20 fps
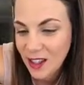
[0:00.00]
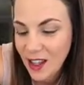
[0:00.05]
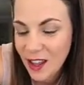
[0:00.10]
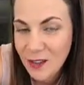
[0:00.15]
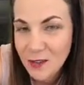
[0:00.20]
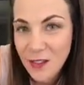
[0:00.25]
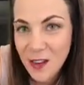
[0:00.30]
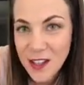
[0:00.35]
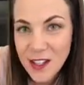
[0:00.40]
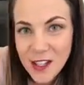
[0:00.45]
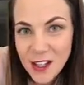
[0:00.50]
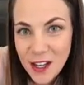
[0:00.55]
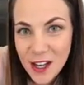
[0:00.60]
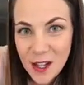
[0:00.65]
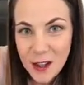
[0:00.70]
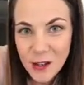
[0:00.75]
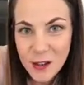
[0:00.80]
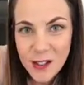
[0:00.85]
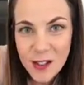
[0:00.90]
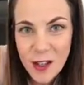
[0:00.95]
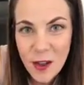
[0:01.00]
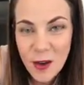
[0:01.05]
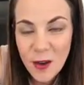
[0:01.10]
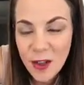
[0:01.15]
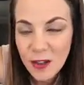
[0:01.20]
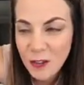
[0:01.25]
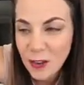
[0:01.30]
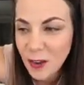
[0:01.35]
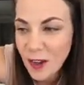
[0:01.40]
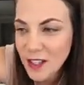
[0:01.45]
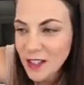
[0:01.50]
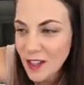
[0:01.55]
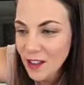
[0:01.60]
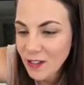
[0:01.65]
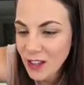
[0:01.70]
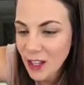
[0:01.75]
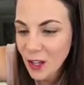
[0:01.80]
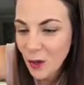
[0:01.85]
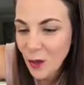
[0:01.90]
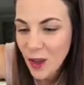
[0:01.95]
and fun to do. So if you guys have
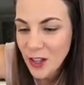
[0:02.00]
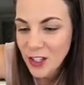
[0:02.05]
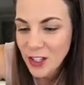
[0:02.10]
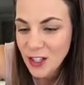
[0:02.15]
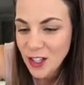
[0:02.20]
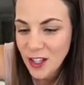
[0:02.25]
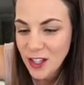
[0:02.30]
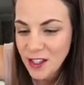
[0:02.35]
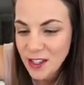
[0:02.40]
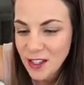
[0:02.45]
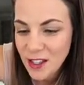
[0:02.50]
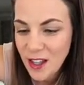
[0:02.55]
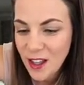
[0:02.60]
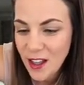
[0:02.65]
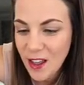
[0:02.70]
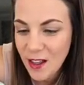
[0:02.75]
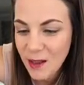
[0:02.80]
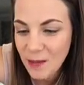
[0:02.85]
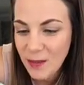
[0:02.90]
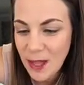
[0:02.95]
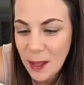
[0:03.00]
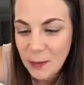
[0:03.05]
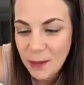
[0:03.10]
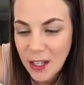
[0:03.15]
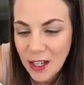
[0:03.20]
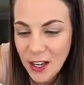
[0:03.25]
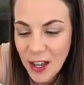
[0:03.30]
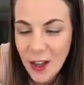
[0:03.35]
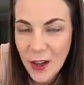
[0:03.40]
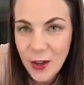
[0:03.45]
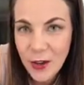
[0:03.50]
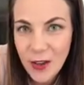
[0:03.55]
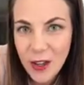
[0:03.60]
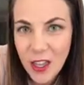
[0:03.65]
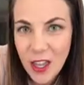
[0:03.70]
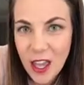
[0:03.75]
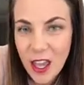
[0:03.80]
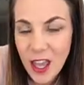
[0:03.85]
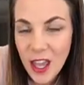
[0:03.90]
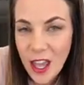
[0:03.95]
any questions, let me know.
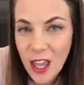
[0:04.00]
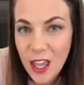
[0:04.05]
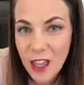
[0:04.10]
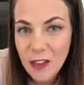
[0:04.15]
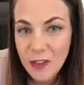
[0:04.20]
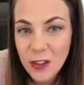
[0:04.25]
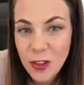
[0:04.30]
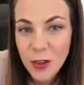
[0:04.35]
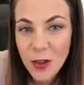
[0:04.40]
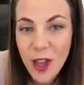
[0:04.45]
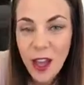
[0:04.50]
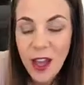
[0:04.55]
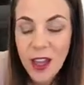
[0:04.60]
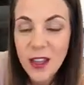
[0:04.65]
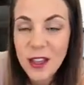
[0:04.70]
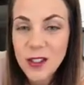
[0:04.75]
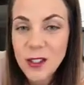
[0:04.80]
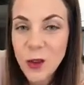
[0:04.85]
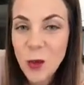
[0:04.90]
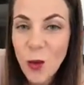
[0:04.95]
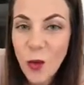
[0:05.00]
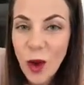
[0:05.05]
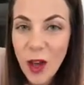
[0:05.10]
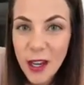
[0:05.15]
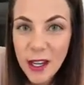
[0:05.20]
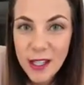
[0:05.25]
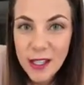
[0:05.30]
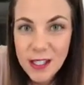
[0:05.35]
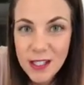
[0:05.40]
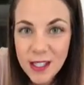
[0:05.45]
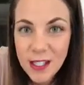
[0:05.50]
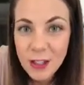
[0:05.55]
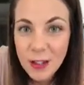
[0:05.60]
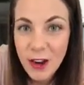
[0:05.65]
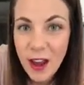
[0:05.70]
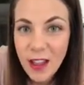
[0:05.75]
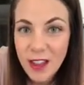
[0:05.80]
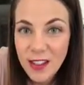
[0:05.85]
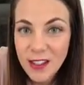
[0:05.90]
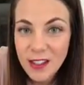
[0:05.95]
If you guys wanted to
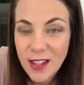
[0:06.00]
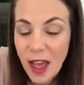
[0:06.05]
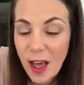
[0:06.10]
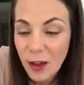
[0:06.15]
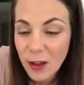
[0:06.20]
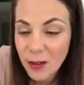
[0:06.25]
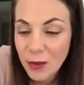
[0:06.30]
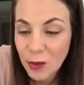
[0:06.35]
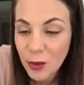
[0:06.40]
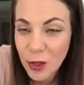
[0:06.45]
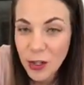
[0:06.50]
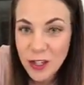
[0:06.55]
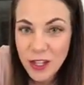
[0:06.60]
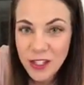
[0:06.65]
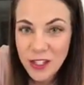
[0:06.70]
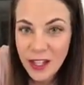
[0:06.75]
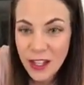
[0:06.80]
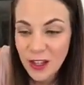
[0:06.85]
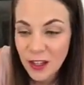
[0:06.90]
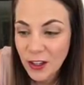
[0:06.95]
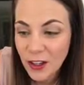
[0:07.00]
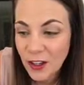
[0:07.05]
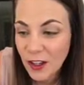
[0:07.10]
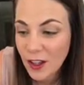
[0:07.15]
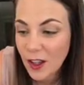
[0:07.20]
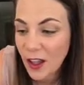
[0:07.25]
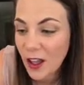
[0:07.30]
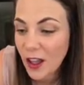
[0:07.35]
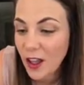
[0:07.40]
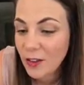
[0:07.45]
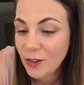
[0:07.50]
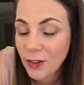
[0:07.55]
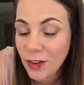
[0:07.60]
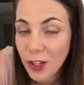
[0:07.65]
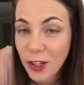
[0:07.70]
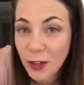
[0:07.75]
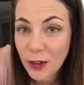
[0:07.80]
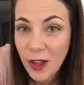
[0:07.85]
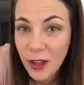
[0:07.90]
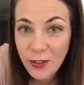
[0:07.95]
try this out and purchase it for
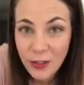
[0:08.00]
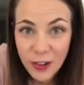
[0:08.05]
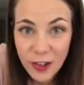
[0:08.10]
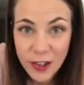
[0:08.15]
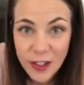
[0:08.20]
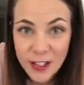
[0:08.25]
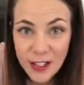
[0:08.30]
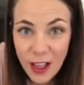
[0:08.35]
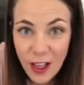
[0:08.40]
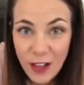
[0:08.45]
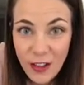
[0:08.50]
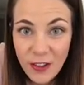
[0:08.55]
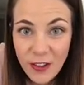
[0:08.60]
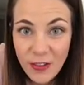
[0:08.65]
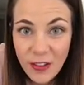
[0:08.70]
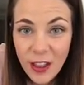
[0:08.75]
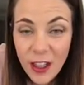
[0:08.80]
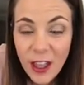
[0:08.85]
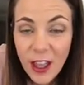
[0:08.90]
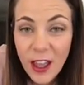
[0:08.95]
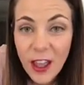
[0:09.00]
yourself,